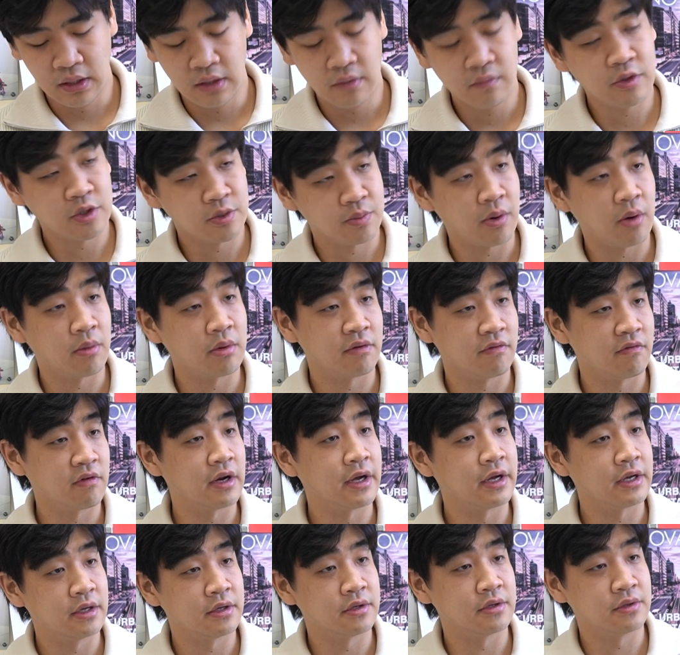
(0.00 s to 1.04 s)
which probably
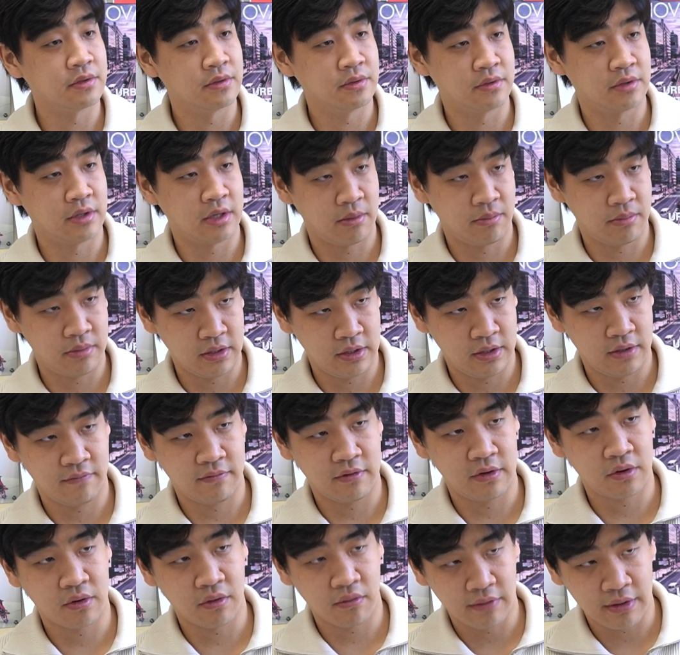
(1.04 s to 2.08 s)
related to their belief in
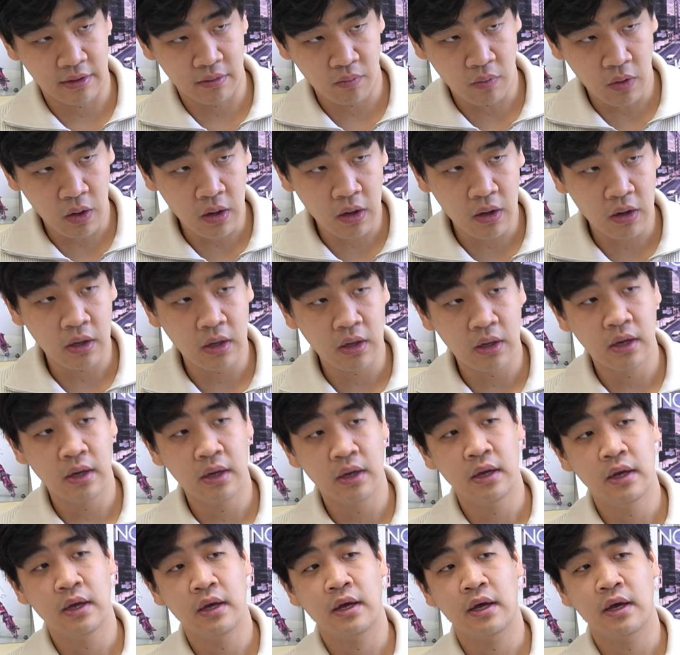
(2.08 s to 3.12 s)
the Korean War
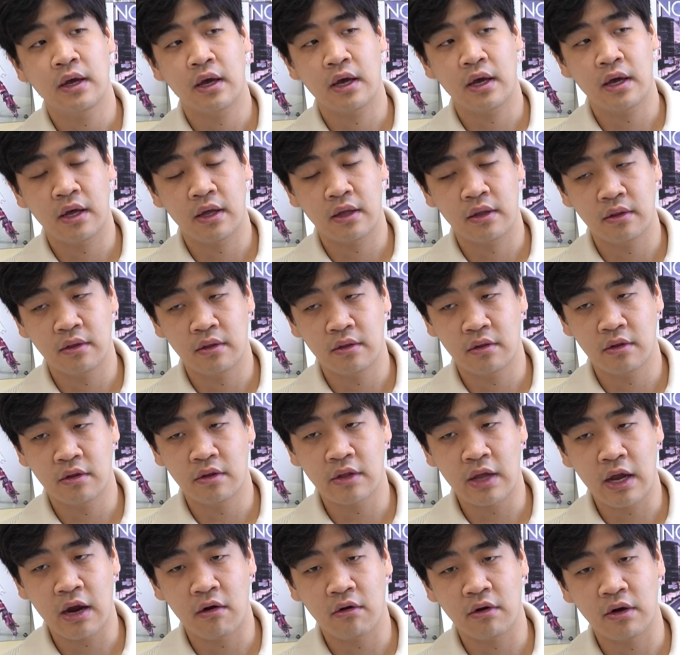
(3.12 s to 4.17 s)
and the
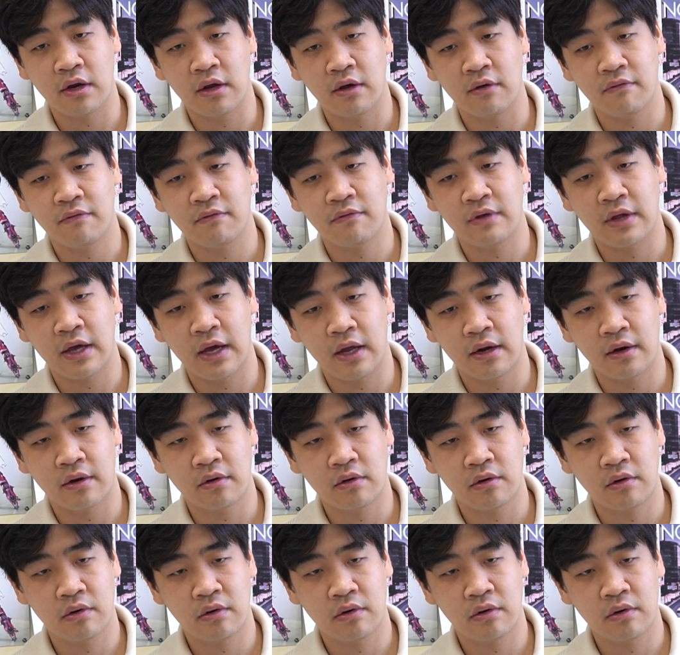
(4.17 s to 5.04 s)
narrative that